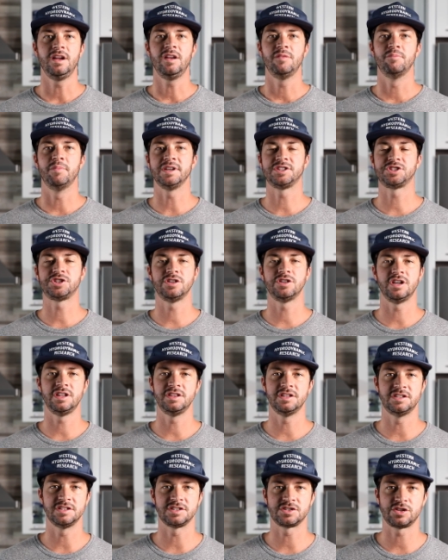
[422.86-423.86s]
Make sure in
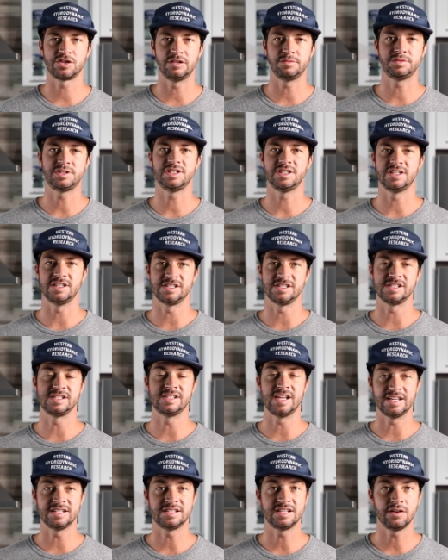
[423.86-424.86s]
the description it
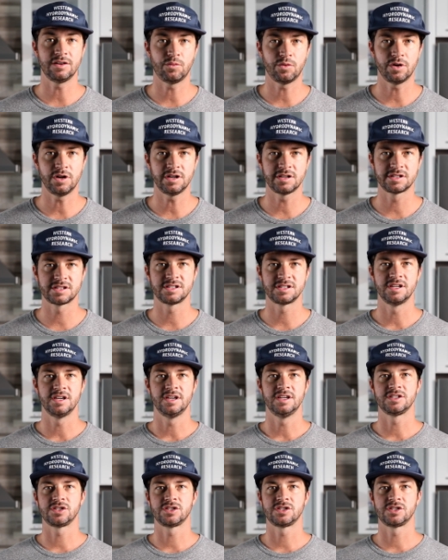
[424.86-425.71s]
says it works.